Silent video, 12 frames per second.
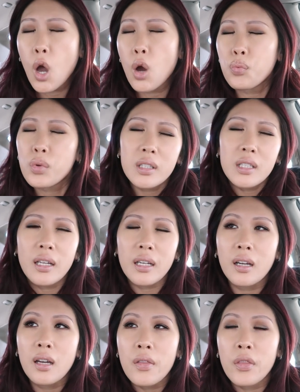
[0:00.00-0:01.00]
a really
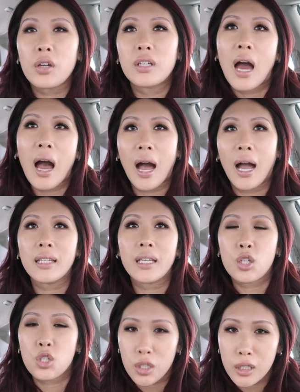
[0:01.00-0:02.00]
like they're gonna hide
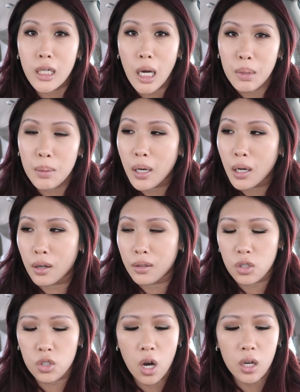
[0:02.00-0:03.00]
like a shitty gummy bear
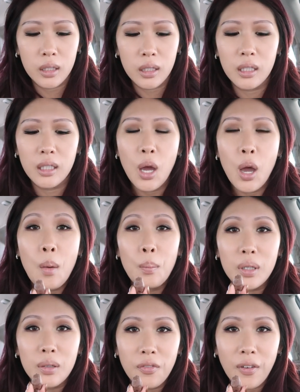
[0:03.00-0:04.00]
under chocolate.
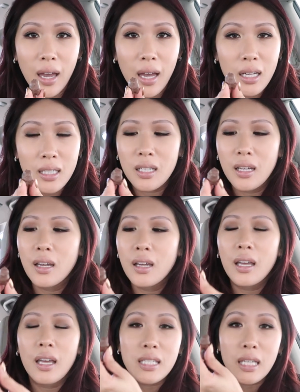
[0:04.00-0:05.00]
But in fact,
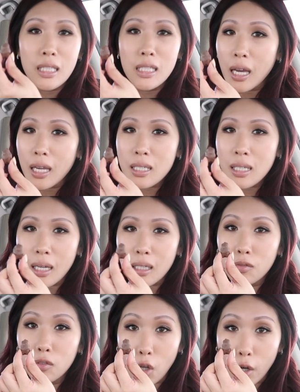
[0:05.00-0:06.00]
it's like a nice
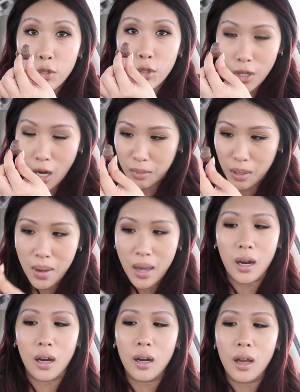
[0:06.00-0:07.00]
kind of larger gummy
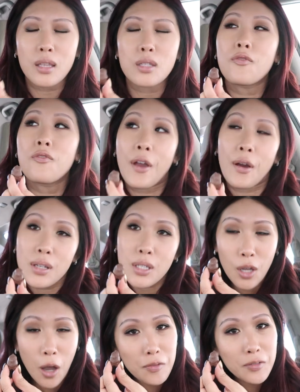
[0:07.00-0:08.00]
bear. It's very
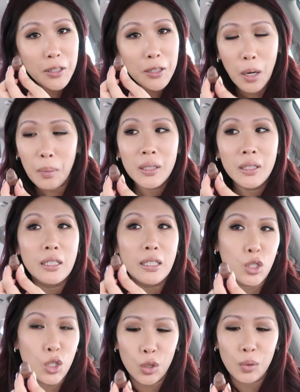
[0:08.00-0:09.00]
soft and gummy
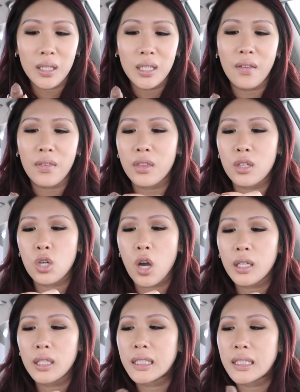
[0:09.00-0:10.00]
and chewy, and then the
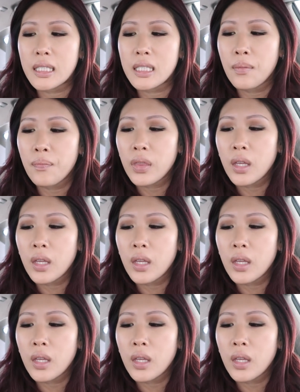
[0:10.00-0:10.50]
chocolate is